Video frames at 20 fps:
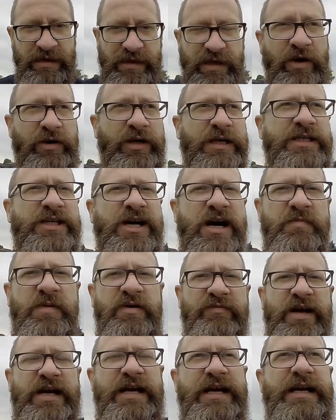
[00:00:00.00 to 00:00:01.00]
The only time
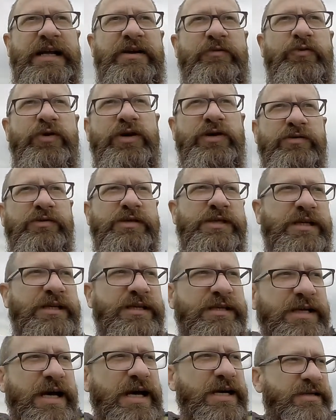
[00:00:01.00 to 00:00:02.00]
I've had any real
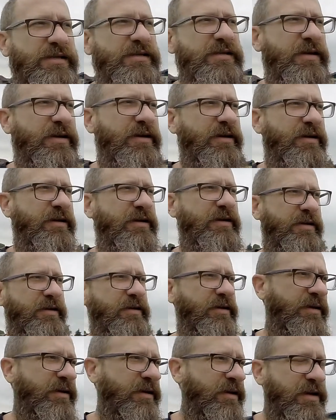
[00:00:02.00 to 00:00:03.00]
success
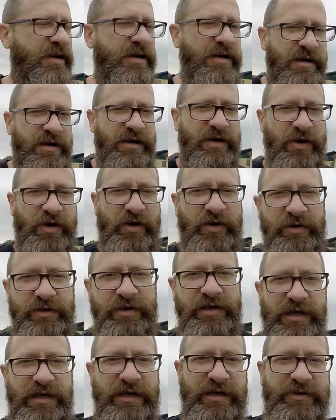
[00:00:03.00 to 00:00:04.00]

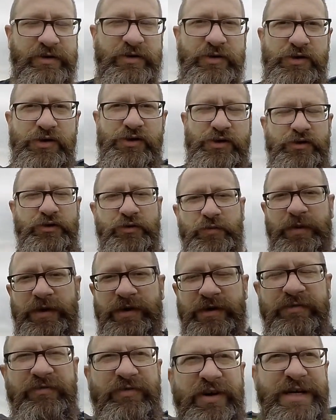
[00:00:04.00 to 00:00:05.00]
on YouTube,
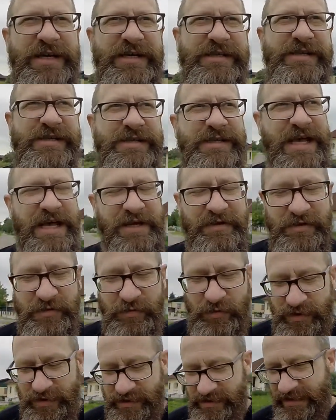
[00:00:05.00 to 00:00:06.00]
funny as it sounds,
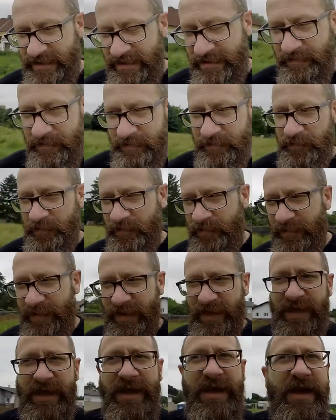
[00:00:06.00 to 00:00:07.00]
was
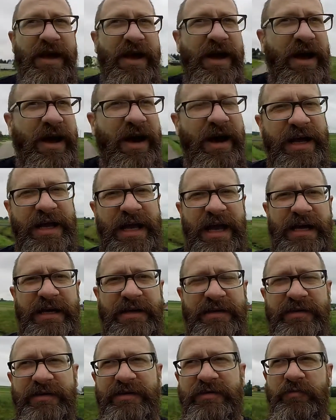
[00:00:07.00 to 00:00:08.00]
I
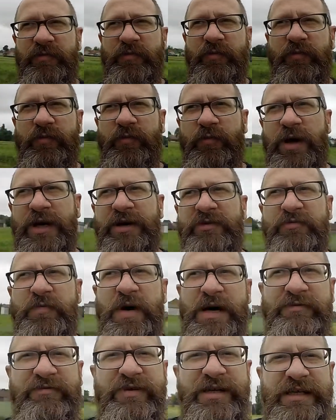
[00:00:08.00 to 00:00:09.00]
had one of
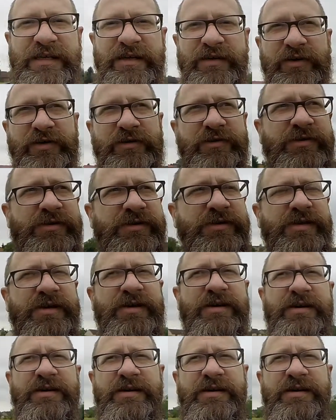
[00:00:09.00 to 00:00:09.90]
my videos